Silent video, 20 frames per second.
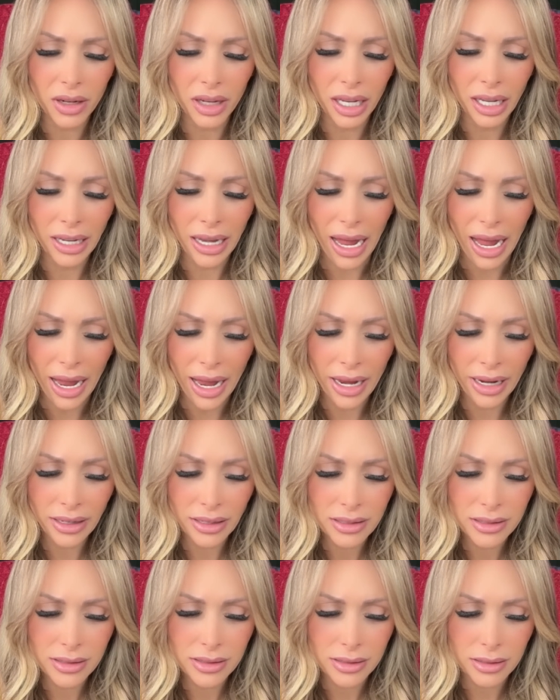an
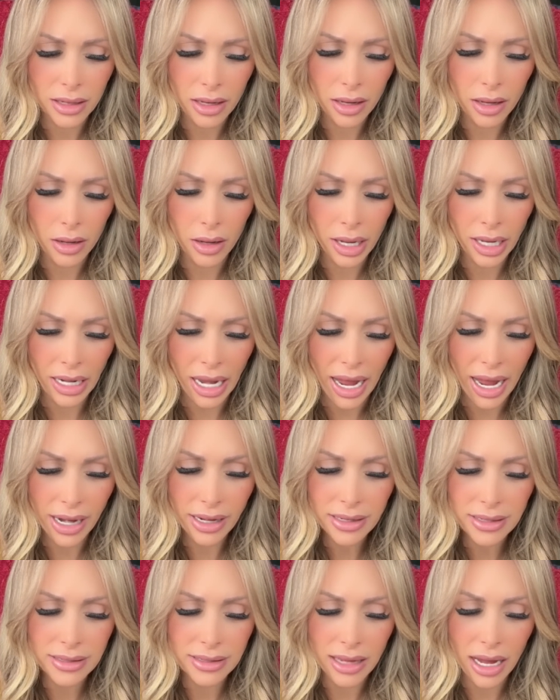ex
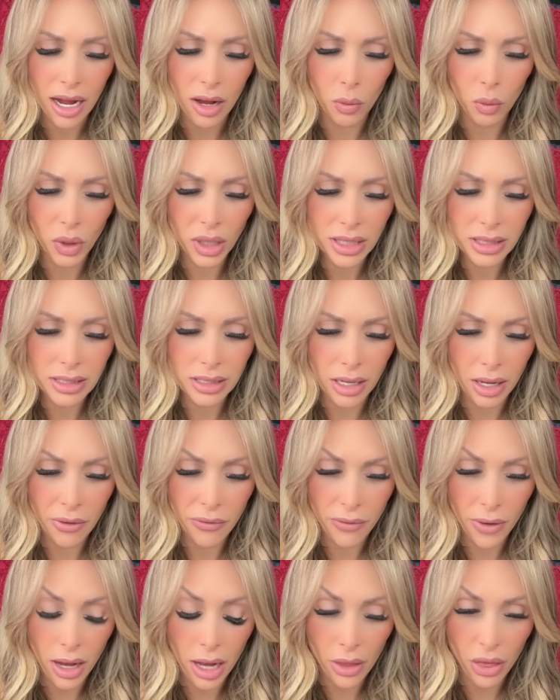that was a
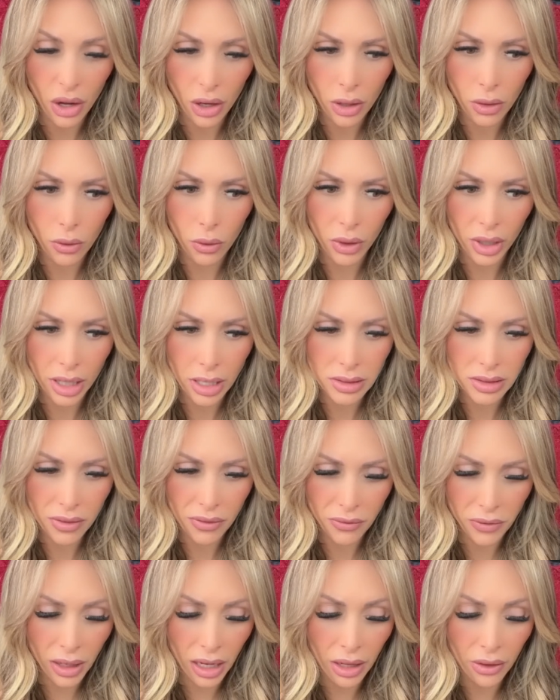father or is a
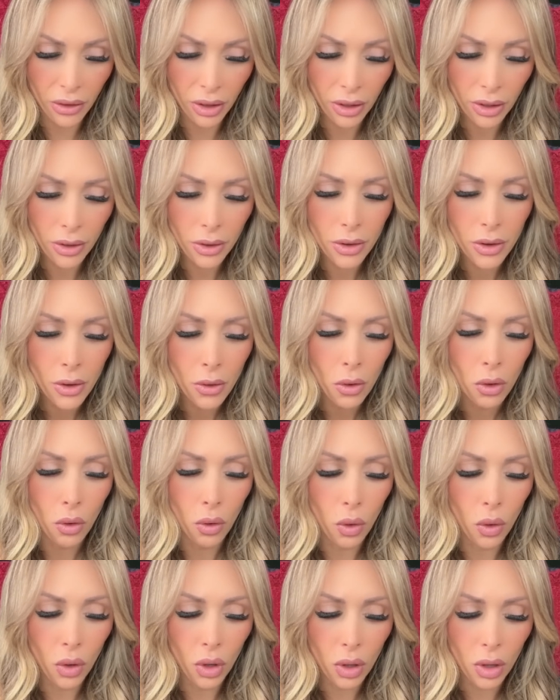father,
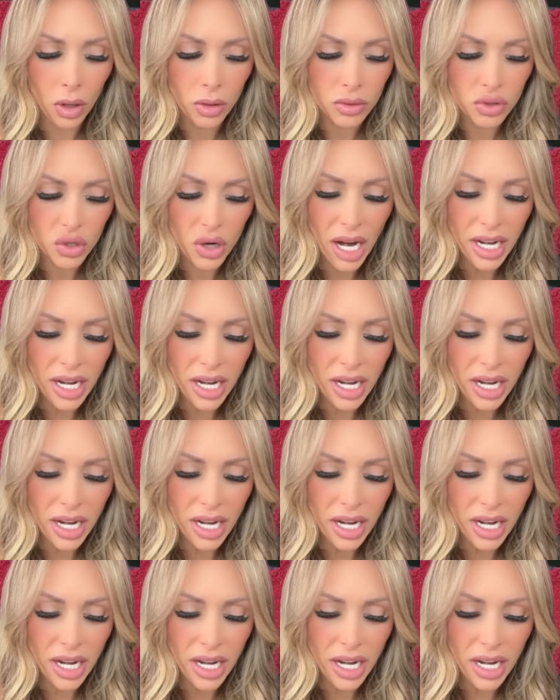or